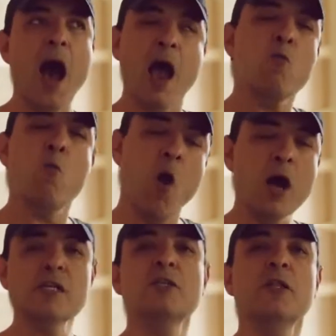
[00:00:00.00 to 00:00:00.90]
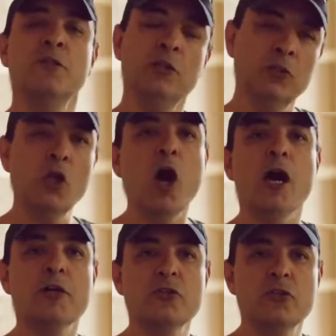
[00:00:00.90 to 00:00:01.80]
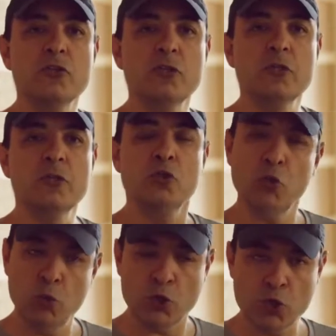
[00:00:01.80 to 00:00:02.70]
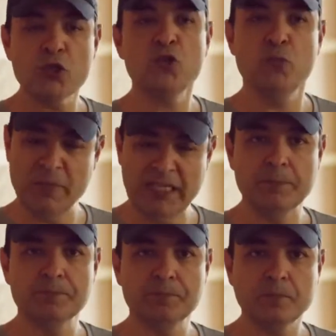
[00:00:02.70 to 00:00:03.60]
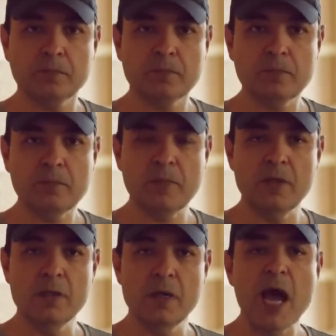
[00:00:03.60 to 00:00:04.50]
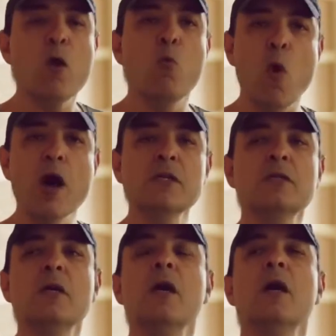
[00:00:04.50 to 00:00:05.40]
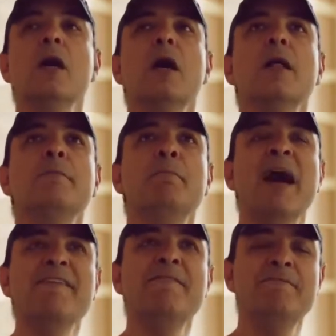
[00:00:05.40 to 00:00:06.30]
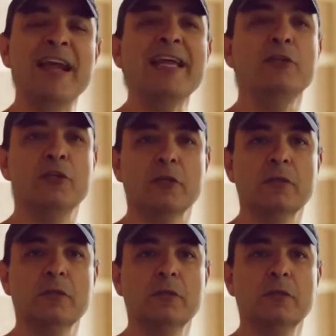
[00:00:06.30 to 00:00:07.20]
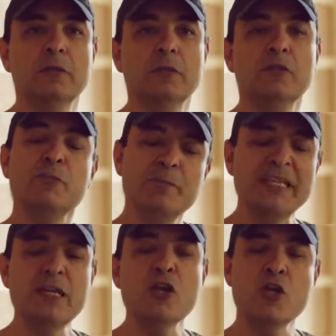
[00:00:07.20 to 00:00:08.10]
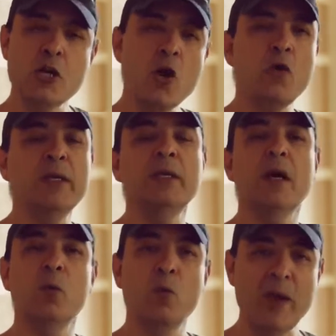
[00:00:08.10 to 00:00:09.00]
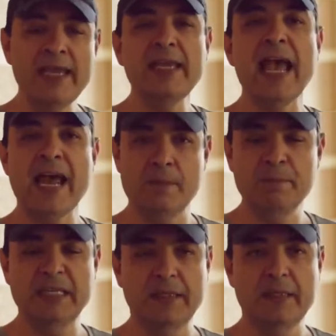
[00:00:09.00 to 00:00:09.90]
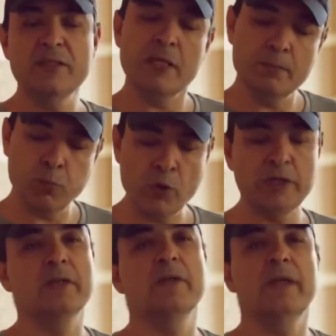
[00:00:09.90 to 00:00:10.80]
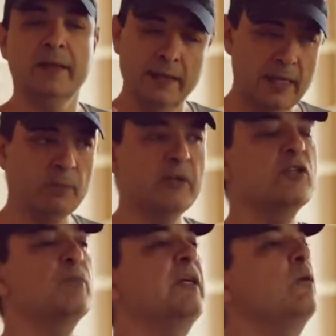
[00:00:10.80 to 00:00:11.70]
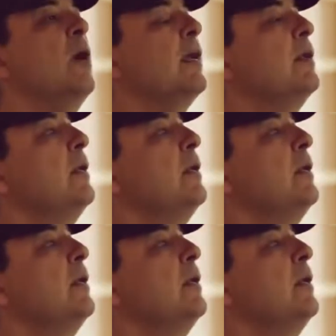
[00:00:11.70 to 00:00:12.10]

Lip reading: I want the loss to hurt me. I want my failure to be gnawing away at me. It's important, and I'm going to explain why.